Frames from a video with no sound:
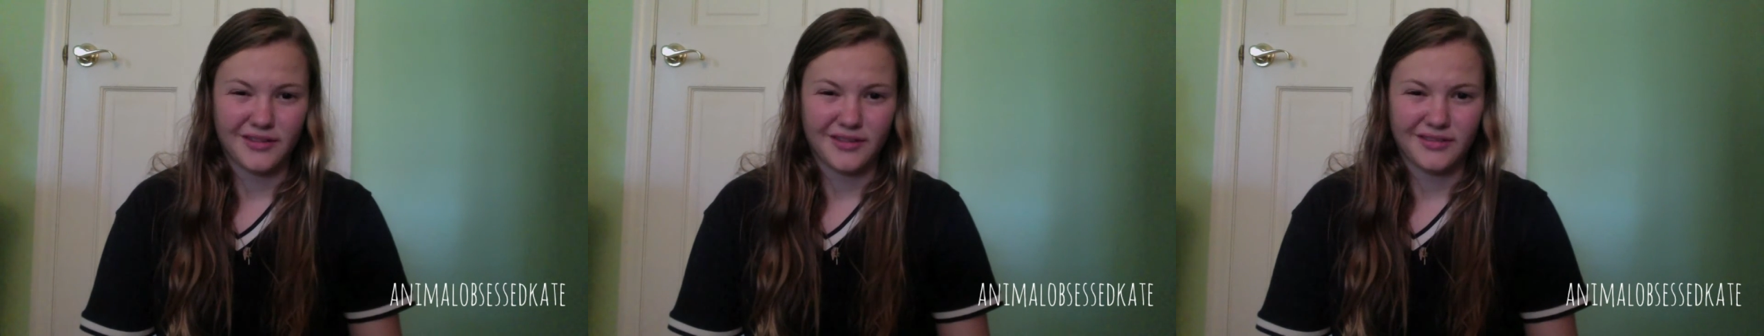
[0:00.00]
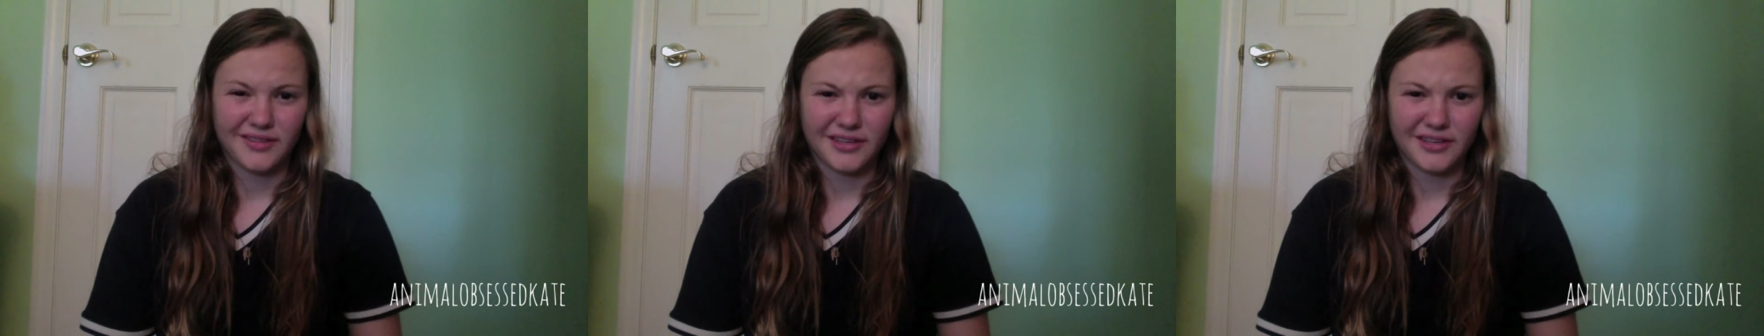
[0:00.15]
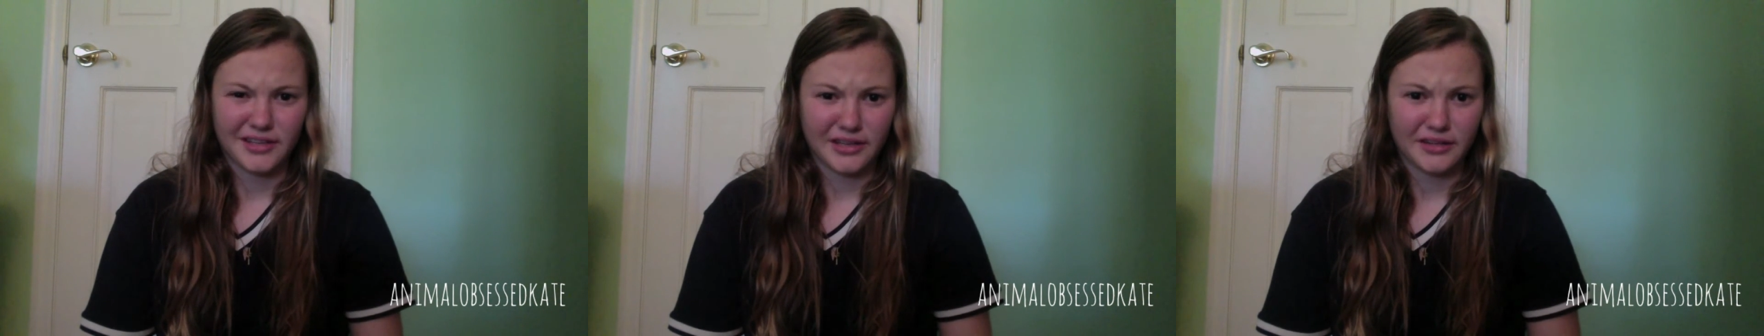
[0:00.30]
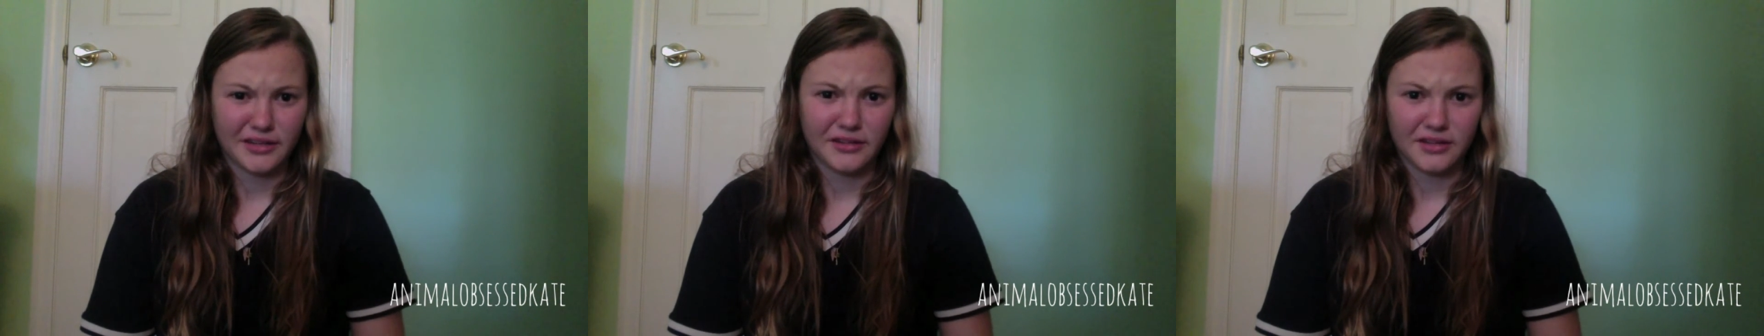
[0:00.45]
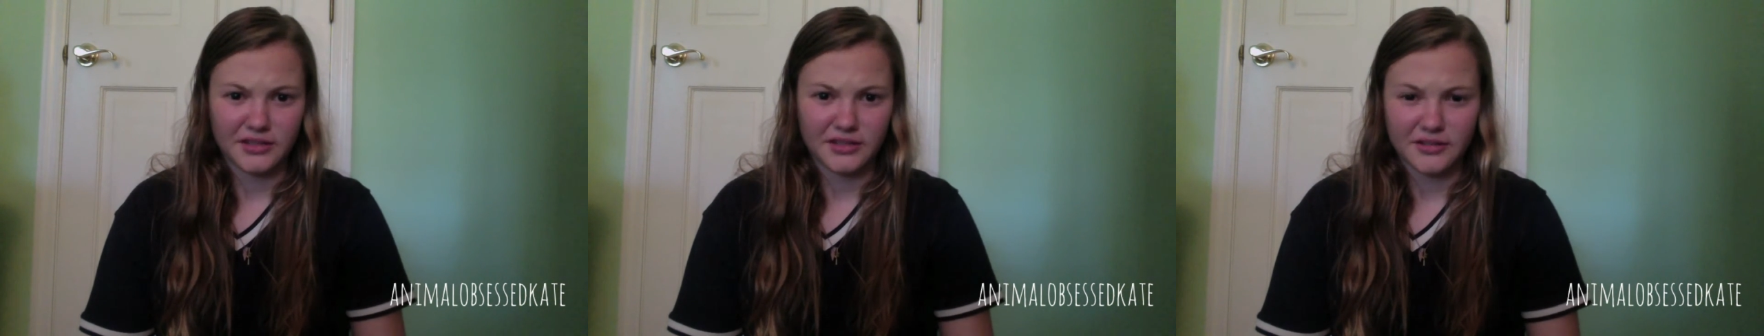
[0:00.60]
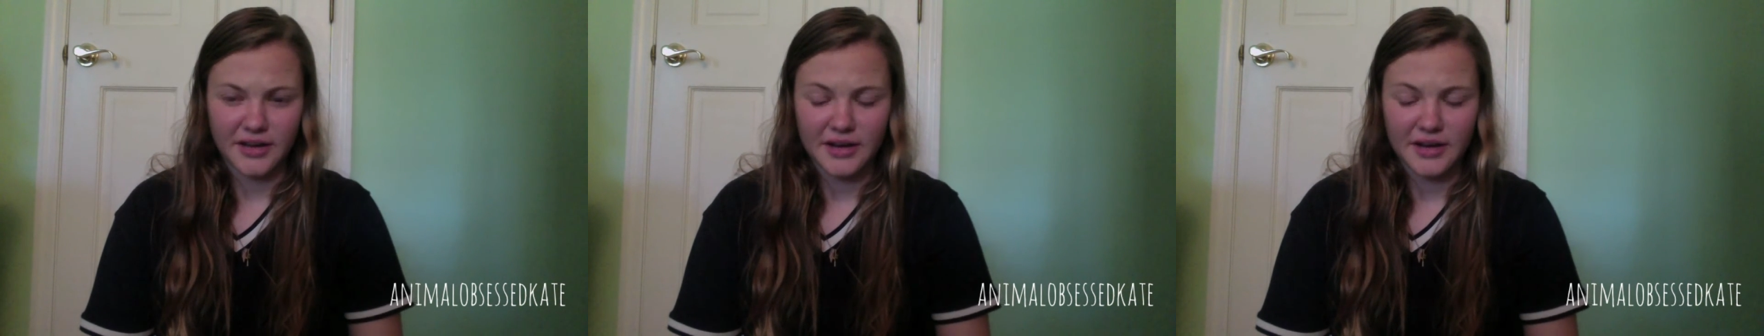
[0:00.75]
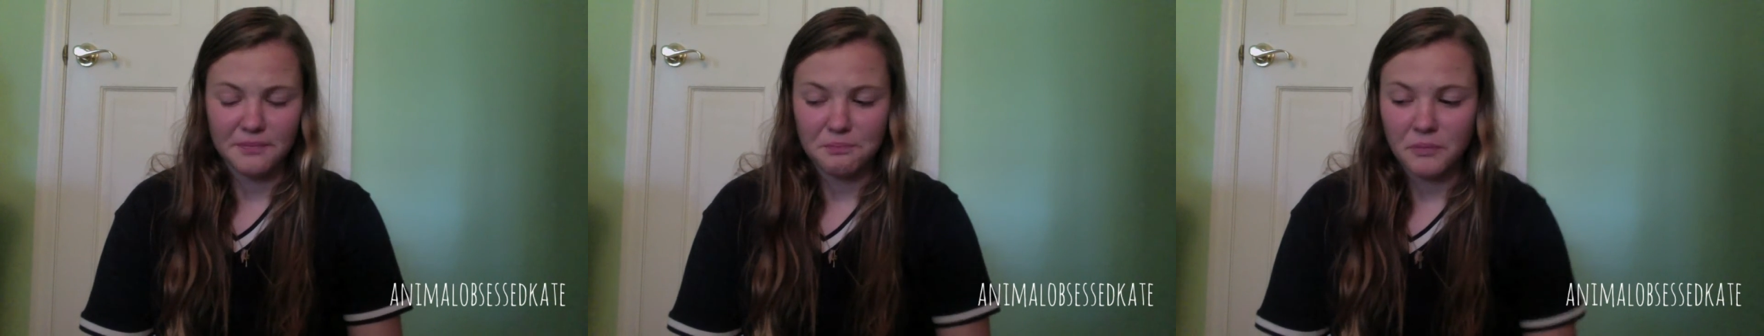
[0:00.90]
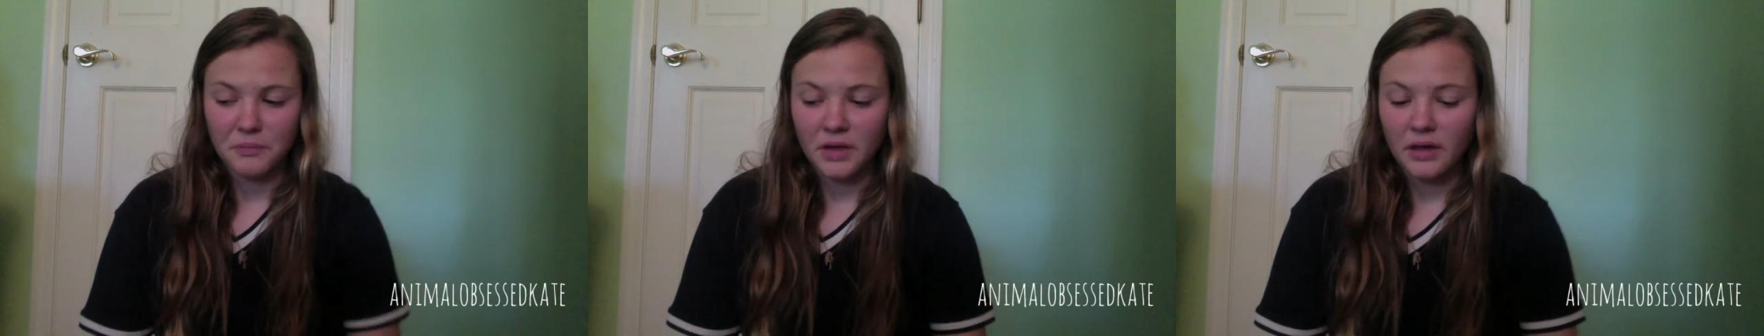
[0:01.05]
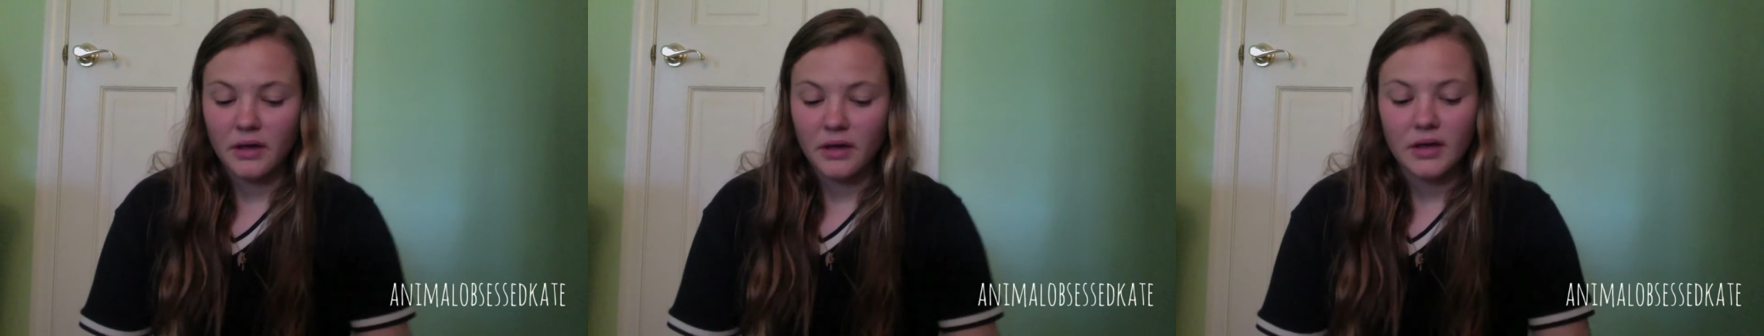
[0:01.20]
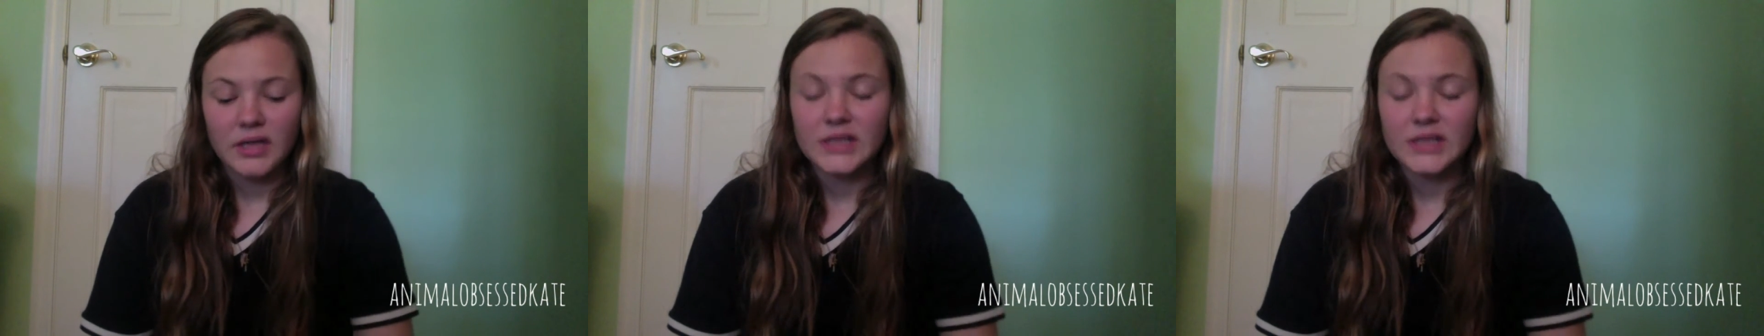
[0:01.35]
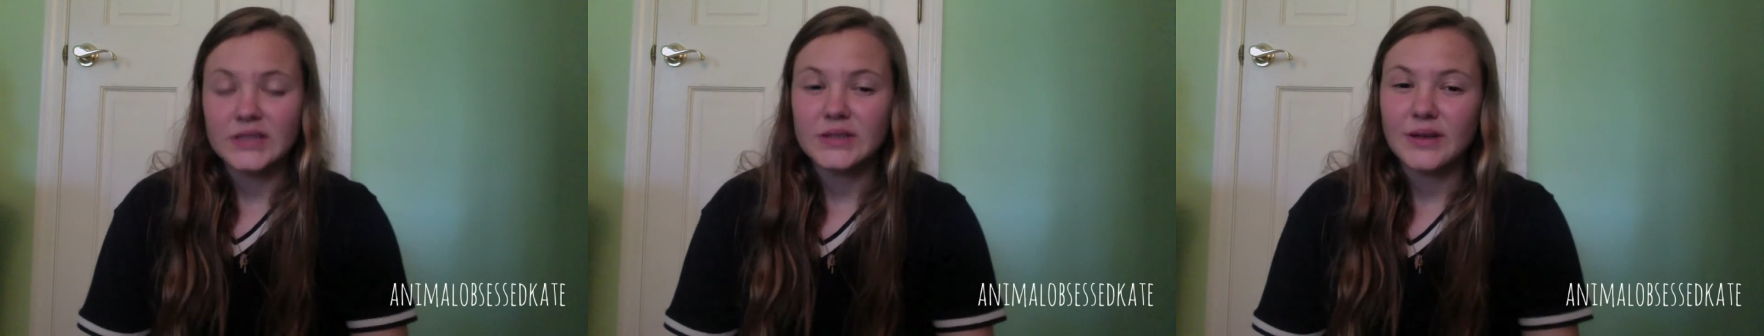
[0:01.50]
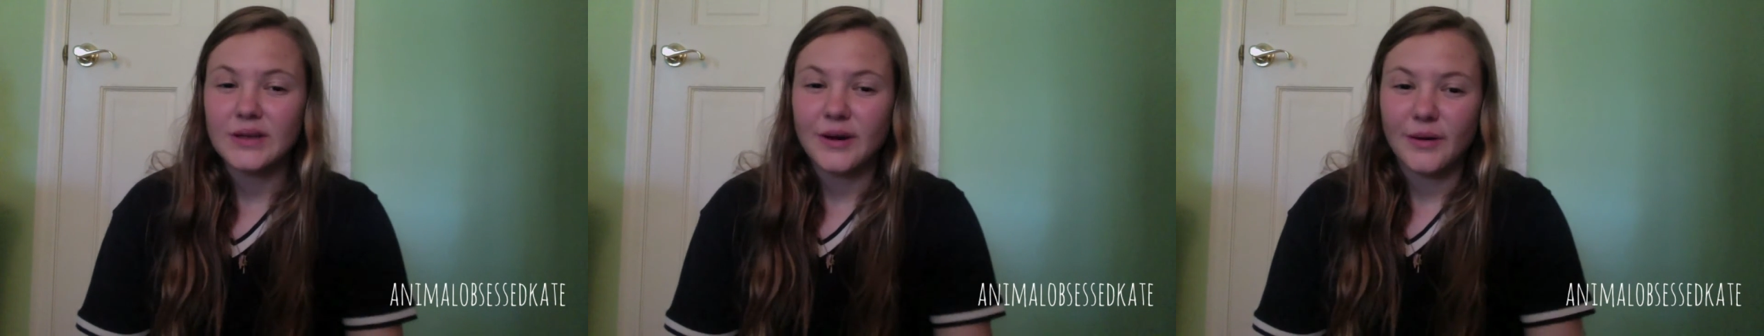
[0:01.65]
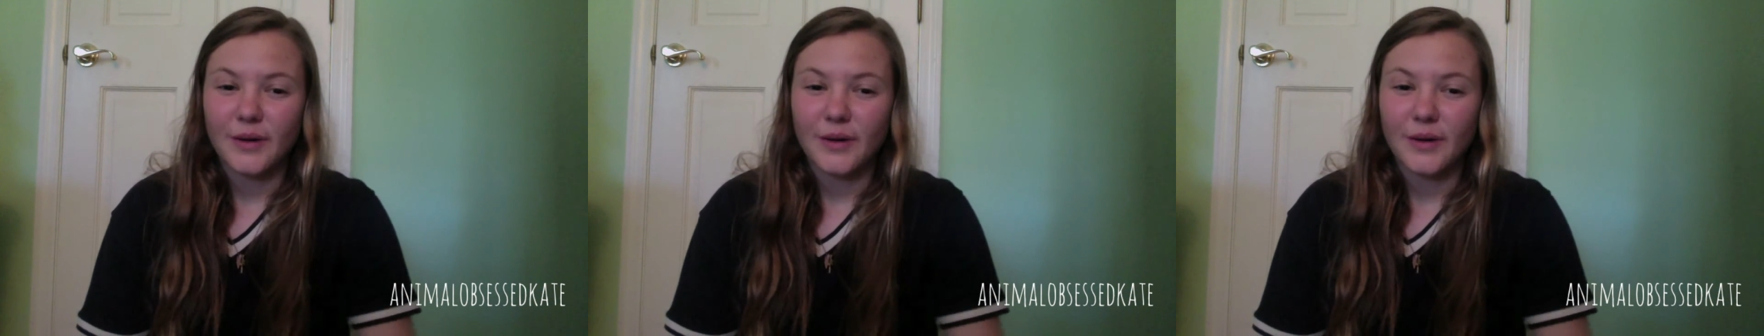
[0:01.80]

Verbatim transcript: Ridiculous, right? So